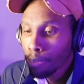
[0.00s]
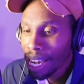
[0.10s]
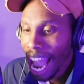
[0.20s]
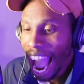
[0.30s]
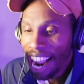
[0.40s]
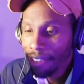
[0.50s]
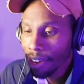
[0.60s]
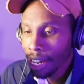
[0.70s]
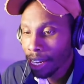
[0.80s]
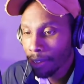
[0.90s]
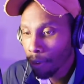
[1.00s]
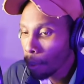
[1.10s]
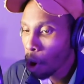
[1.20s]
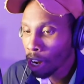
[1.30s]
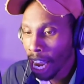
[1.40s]
be accurate in his
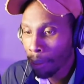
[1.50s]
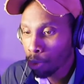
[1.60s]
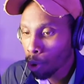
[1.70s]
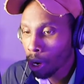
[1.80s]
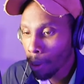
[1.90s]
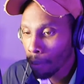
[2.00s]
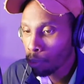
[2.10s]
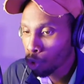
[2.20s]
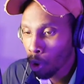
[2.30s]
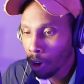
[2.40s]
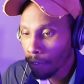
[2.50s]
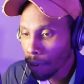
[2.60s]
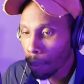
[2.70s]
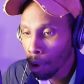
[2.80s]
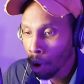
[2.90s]
football game, throwing the
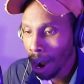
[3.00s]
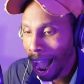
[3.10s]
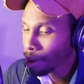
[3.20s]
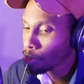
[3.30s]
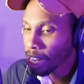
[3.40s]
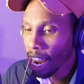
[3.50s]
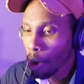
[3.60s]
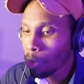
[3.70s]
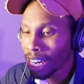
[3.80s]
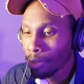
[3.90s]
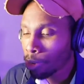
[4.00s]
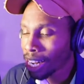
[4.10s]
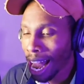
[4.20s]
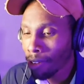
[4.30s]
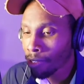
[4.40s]
football. I don't care what
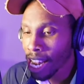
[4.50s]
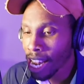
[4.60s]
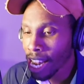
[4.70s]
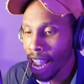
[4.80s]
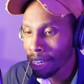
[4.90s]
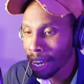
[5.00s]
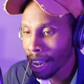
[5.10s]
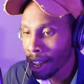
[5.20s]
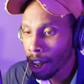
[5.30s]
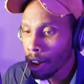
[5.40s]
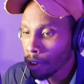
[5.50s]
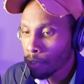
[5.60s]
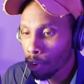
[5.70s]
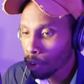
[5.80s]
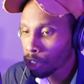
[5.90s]
kind of rehab he did
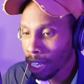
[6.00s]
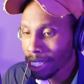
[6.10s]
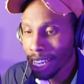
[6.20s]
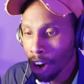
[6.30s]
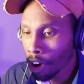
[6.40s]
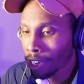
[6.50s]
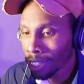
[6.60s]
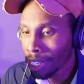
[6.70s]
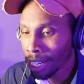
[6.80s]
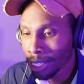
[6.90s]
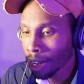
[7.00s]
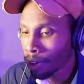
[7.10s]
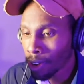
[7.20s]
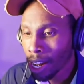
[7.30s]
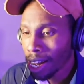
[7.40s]
since he hurt
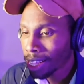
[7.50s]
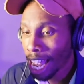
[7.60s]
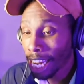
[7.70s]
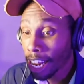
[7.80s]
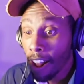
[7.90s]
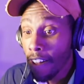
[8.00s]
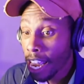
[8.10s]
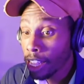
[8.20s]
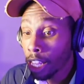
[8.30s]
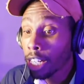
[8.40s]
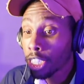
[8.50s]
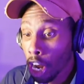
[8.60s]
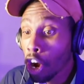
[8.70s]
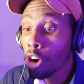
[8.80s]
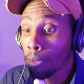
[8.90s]
himself. Like, he looked
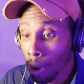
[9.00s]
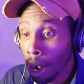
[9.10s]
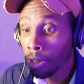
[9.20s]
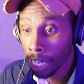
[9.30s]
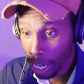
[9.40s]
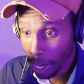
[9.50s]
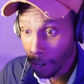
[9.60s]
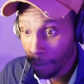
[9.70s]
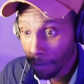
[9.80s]
terrible out there.